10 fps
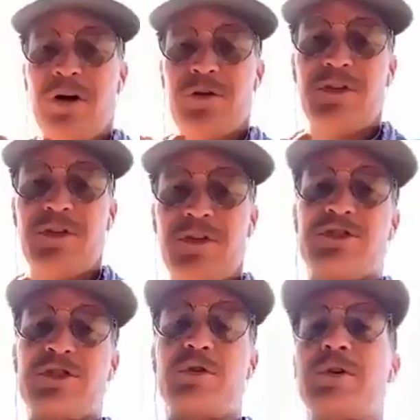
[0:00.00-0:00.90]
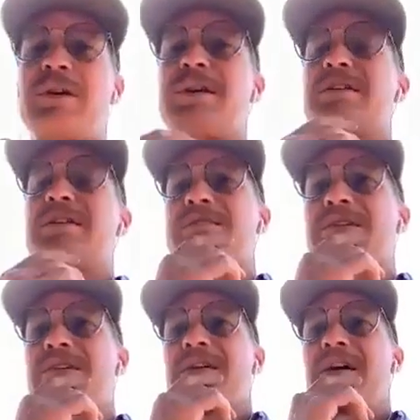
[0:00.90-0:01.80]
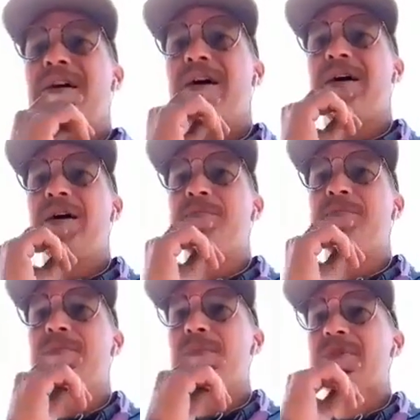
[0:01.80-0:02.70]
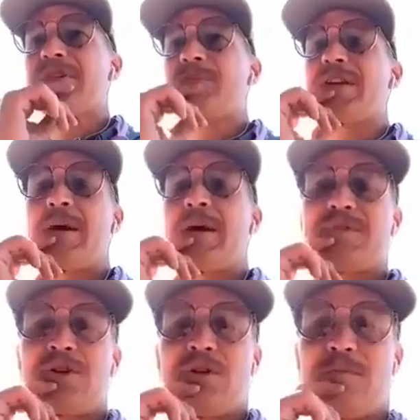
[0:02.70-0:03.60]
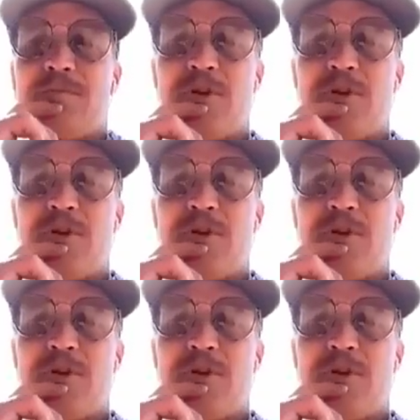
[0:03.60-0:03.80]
other thing too is sometimes